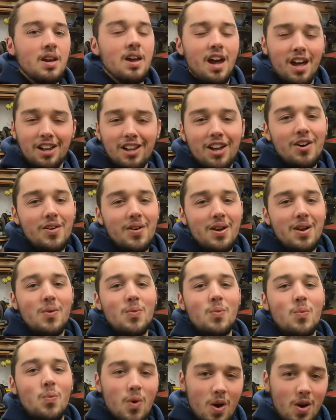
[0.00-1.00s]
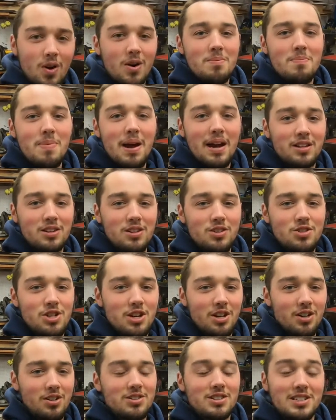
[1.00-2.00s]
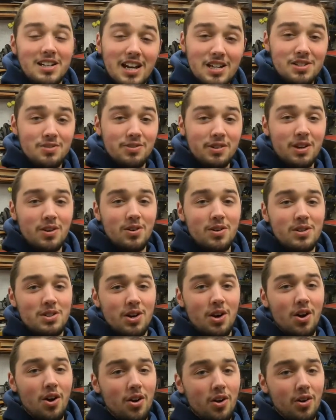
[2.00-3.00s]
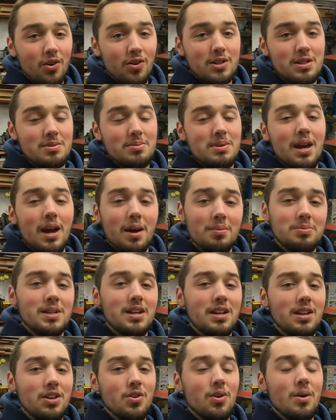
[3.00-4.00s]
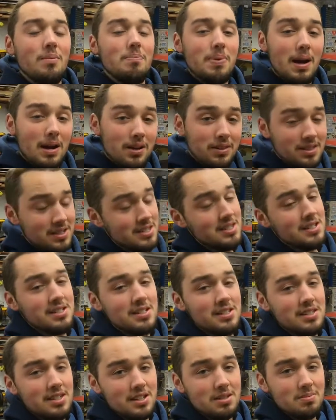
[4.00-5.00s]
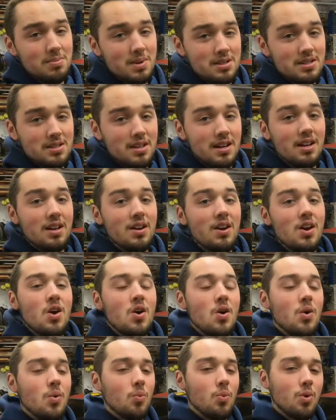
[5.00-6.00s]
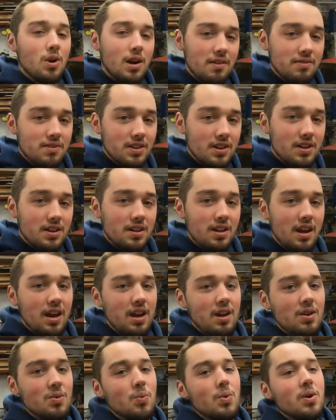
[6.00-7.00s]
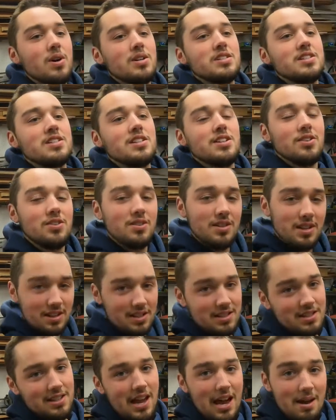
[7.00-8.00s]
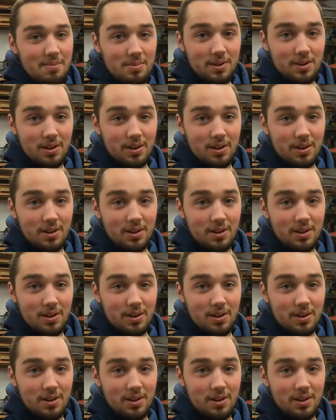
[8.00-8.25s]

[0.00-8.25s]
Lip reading: Hello and welcome back to the channel. Today's video is all going to be updating you about the 66 Mustang, what I've done, and what still needs to happen